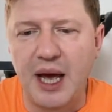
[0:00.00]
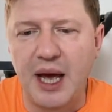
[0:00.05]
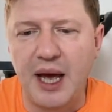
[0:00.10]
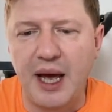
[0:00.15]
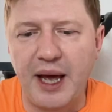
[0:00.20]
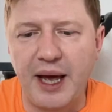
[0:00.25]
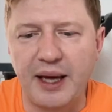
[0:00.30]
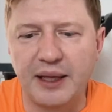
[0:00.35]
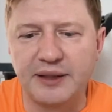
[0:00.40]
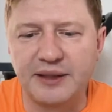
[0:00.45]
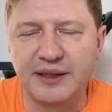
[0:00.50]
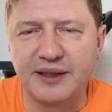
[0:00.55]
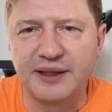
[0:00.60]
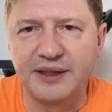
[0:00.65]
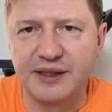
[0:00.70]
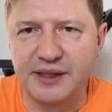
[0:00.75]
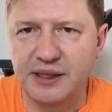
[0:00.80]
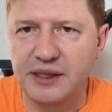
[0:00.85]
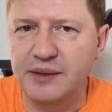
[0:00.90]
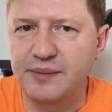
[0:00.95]
And
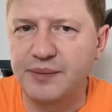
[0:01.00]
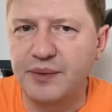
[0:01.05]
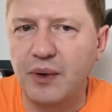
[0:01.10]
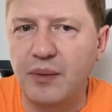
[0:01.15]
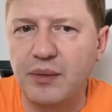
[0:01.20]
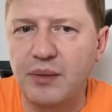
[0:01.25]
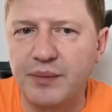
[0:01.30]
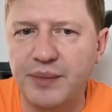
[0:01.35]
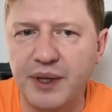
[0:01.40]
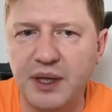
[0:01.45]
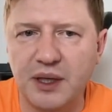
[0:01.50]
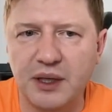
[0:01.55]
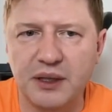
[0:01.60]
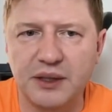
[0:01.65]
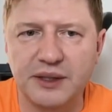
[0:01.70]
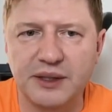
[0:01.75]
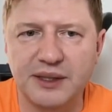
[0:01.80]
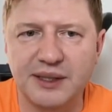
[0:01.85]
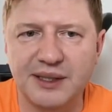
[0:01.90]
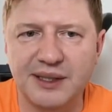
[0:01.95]
this is the problem
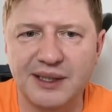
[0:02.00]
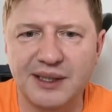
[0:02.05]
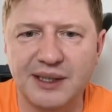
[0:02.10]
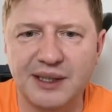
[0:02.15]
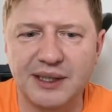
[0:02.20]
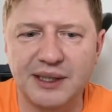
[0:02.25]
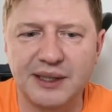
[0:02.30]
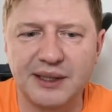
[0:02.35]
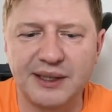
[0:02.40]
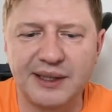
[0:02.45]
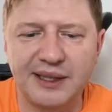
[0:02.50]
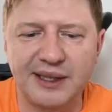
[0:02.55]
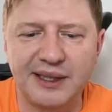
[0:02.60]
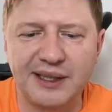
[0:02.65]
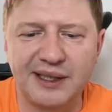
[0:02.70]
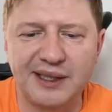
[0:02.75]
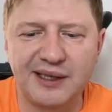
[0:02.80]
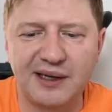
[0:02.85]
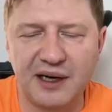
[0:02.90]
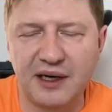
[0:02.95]
because uh,
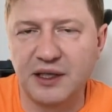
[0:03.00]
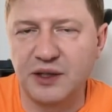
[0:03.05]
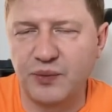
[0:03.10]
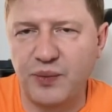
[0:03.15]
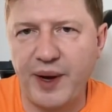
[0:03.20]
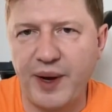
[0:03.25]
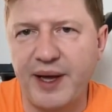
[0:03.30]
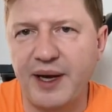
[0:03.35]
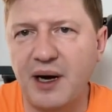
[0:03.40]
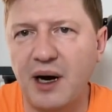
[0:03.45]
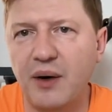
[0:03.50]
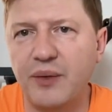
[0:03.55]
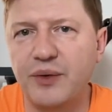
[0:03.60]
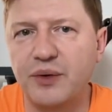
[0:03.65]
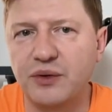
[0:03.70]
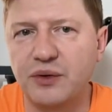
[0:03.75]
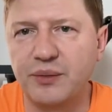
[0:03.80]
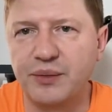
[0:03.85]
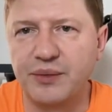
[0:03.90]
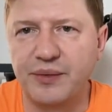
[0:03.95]
the current way how
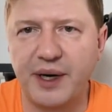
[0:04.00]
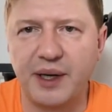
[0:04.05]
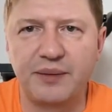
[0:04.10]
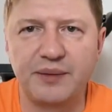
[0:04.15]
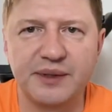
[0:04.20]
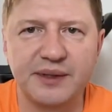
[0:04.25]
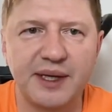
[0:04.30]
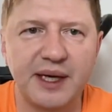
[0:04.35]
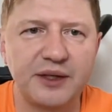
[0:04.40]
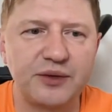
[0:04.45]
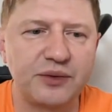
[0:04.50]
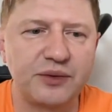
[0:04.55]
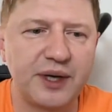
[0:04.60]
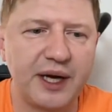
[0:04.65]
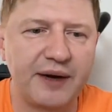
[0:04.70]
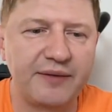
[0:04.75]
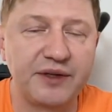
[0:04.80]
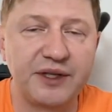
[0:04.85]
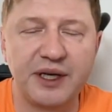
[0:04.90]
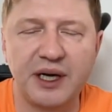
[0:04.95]
you can operate was that you
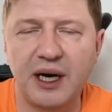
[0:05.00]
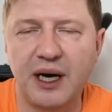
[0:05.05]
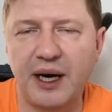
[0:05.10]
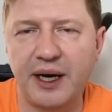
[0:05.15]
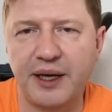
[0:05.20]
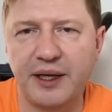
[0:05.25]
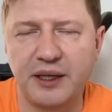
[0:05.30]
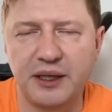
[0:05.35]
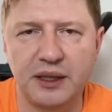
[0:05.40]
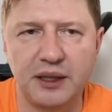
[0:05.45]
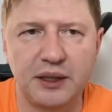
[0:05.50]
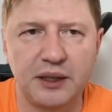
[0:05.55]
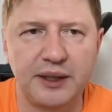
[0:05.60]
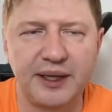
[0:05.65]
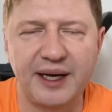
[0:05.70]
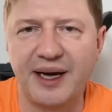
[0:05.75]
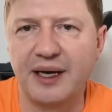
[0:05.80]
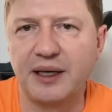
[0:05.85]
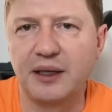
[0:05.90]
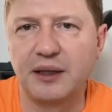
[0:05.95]
have an AI, uh,
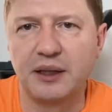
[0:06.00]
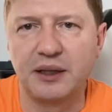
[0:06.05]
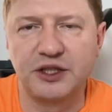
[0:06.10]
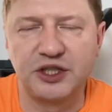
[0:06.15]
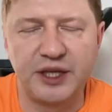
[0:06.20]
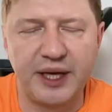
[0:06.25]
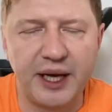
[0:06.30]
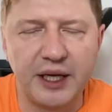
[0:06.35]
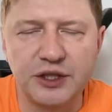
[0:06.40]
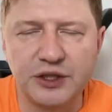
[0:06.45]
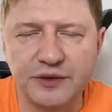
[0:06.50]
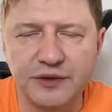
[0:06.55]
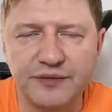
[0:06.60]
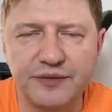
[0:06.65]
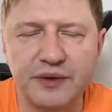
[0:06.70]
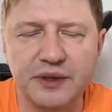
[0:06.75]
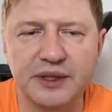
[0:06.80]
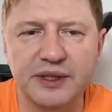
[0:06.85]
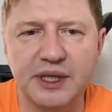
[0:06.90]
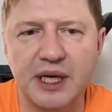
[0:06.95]
AI agent,
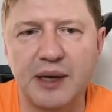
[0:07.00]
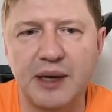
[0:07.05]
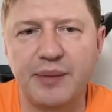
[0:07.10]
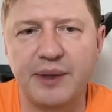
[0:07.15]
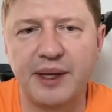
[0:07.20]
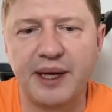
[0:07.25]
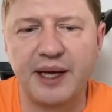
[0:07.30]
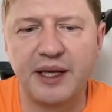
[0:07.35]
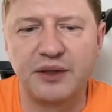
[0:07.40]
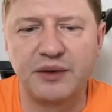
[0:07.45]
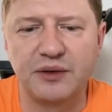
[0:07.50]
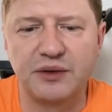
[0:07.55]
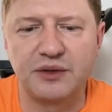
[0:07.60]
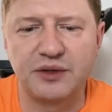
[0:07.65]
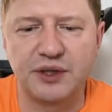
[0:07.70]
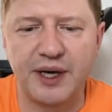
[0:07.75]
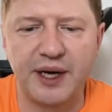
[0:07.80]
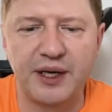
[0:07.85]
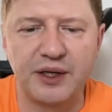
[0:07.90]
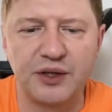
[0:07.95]
for example, and you're
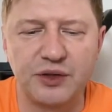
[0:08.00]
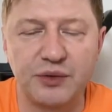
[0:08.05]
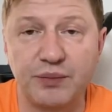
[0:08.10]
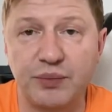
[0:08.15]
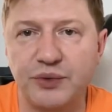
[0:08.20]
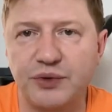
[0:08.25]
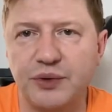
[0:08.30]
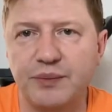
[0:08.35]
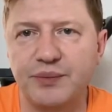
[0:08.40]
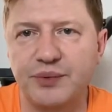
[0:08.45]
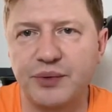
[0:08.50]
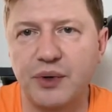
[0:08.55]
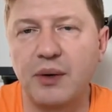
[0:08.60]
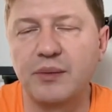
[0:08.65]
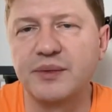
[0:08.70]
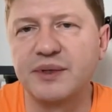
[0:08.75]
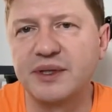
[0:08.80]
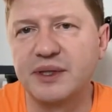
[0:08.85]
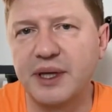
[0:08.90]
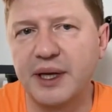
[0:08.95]
trying to put your
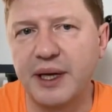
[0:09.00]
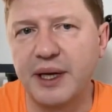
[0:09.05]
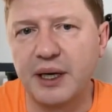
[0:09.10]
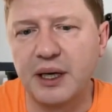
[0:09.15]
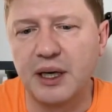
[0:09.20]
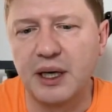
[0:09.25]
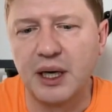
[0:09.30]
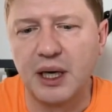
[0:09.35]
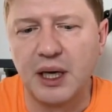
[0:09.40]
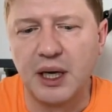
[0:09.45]
prompts there.